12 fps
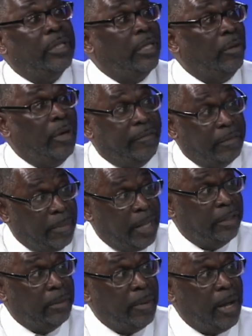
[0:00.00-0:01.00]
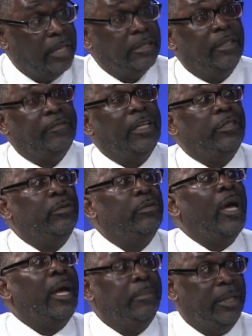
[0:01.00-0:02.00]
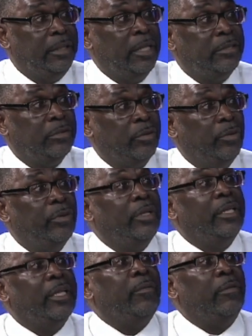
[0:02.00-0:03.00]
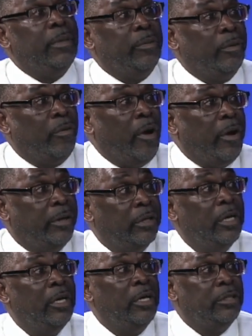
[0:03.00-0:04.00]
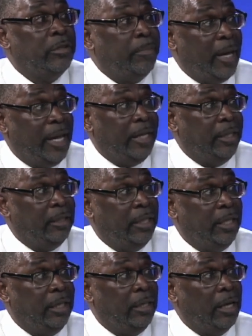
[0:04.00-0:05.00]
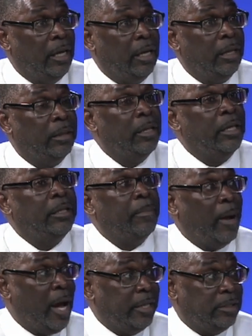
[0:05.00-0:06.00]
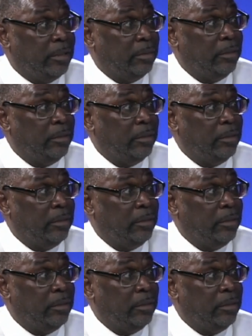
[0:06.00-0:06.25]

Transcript: they don't have to pay the deposit. If they do not meet that score, then they will be required to pay the deposit.